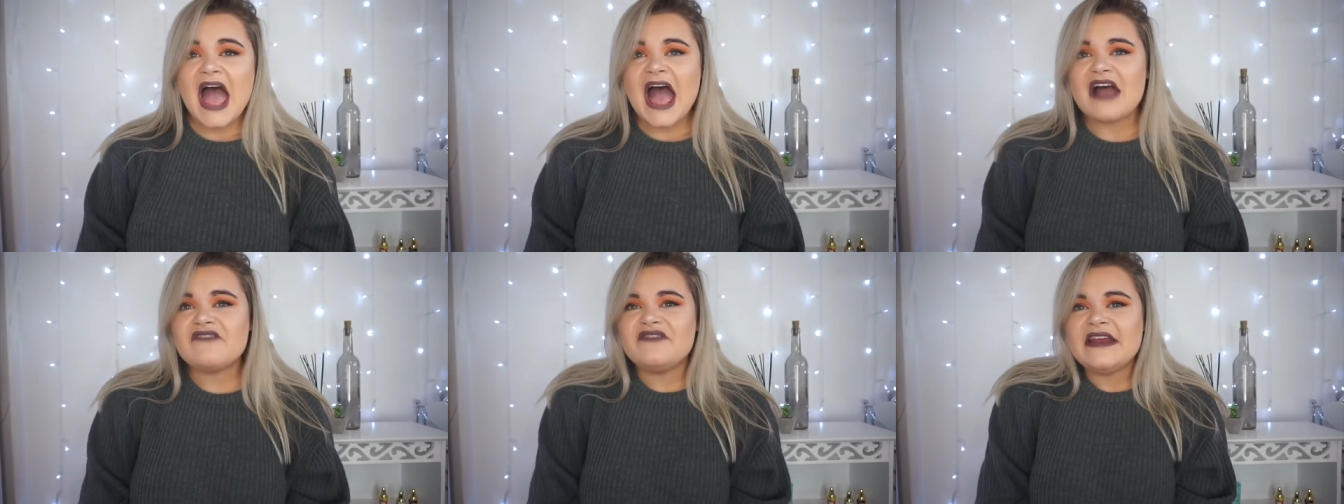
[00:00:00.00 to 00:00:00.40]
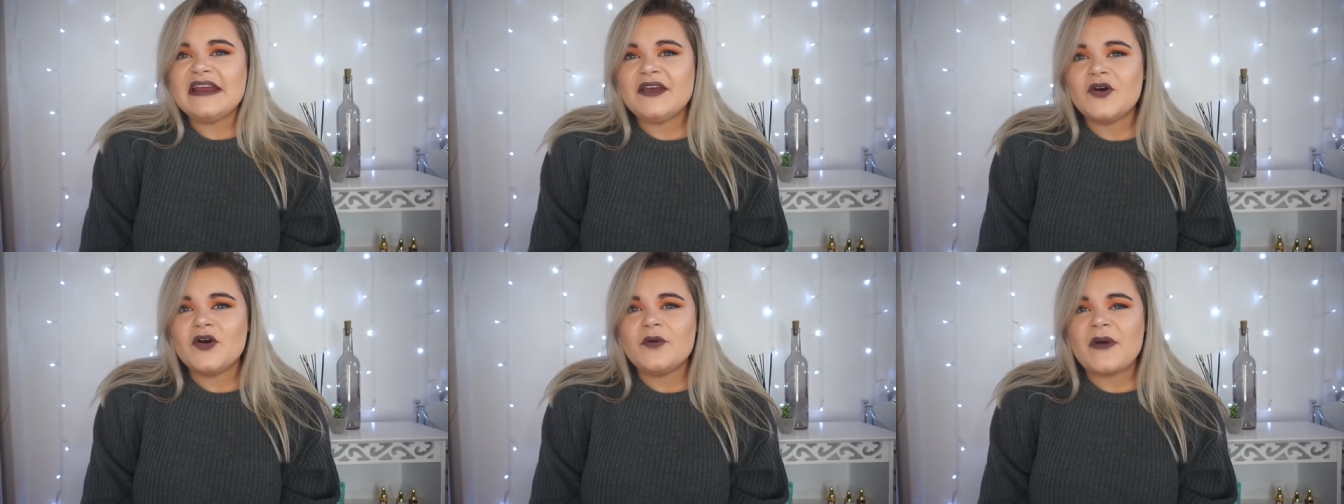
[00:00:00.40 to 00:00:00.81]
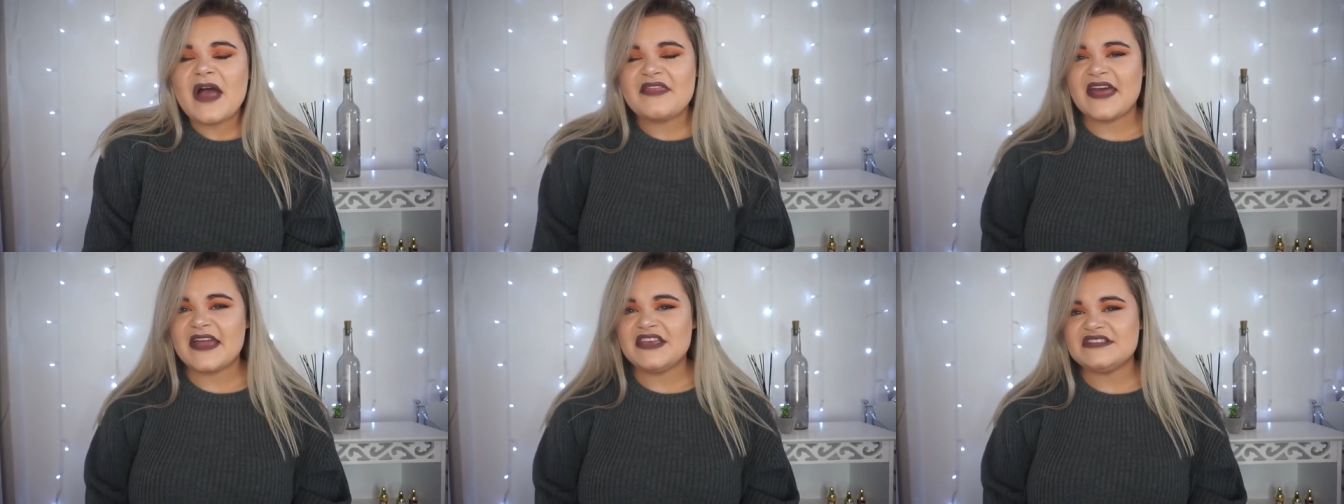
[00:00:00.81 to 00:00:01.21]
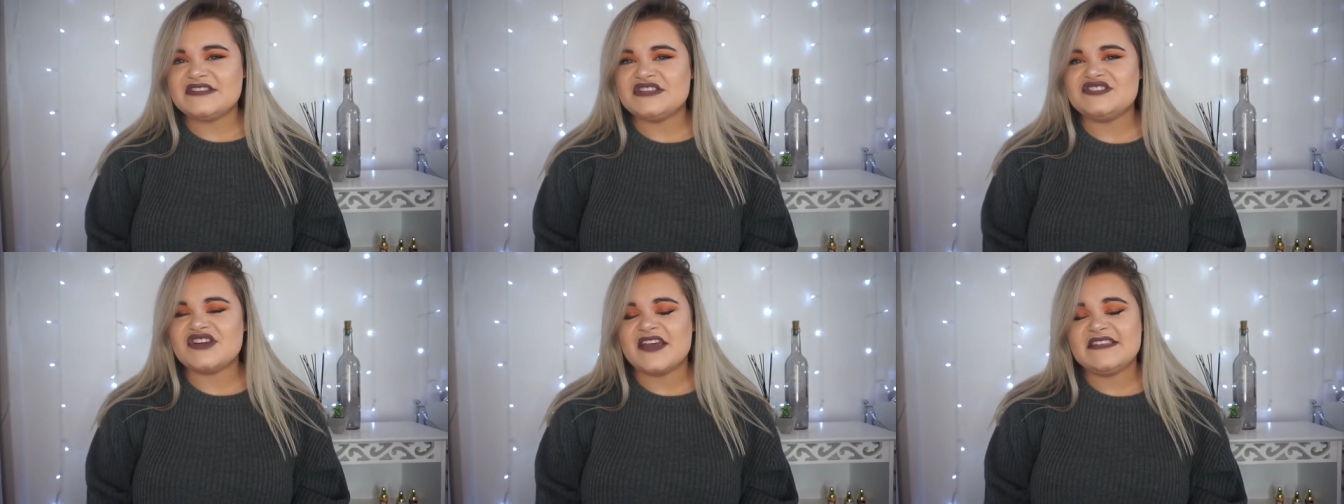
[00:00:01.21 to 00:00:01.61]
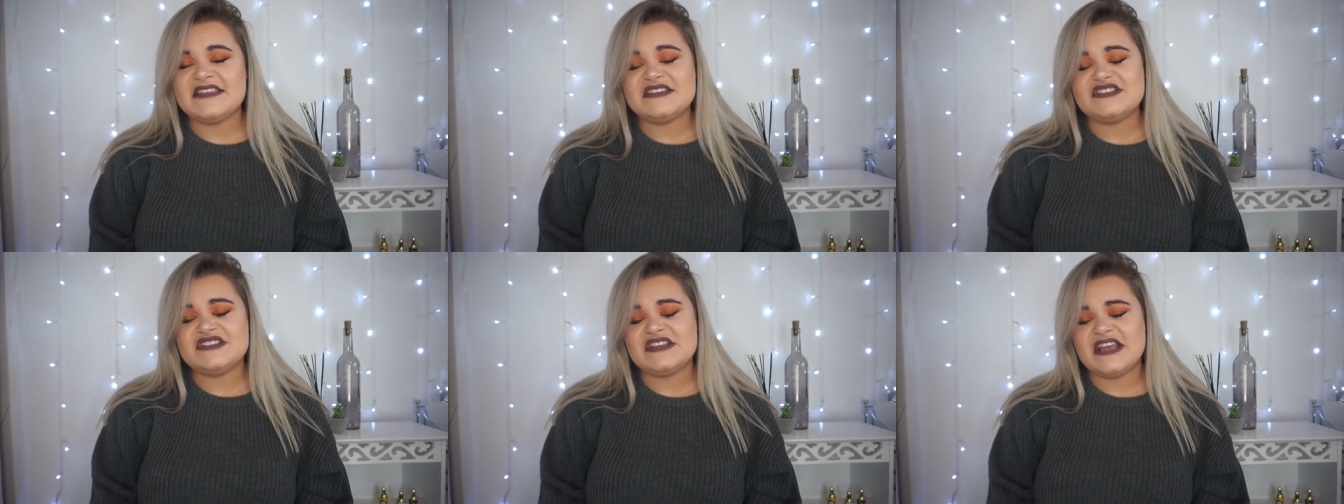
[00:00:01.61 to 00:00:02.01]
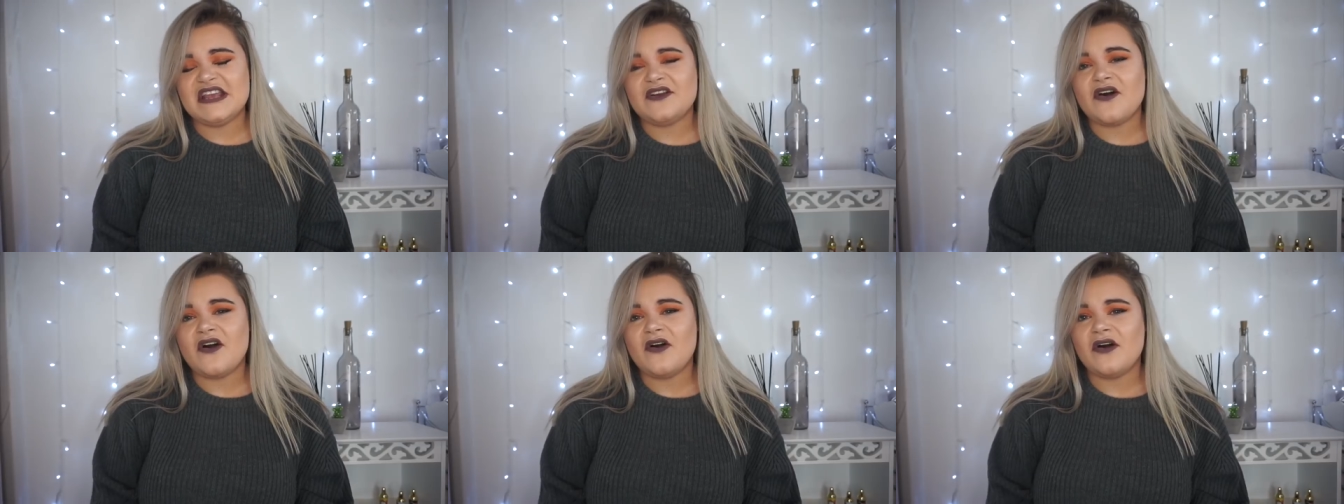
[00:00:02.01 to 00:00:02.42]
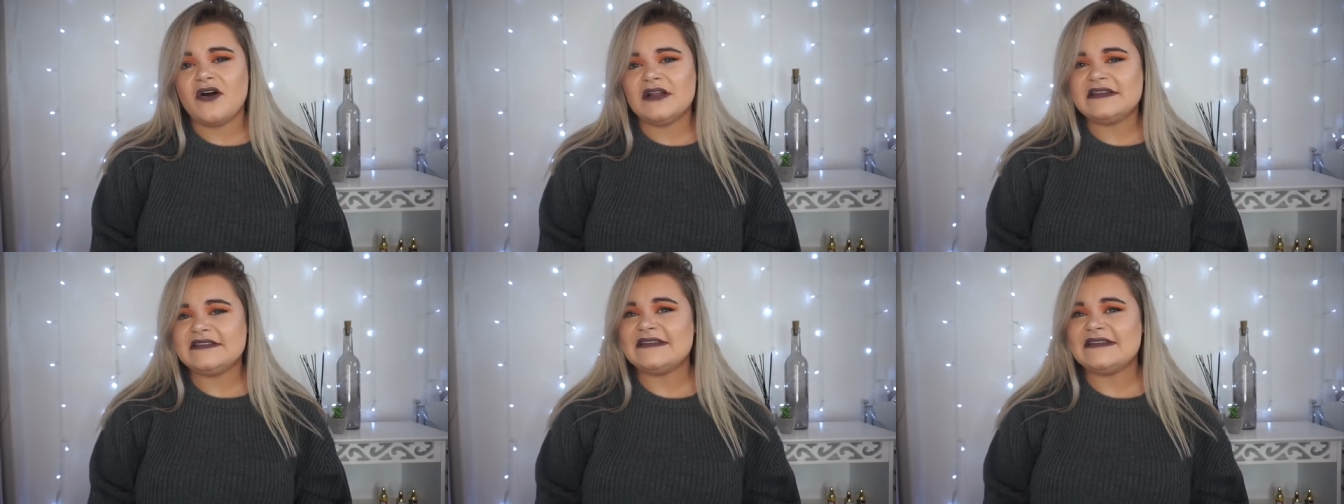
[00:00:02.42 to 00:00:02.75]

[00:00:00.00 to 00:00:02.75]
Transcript: I really hope that you've enjoyed this Shein haul.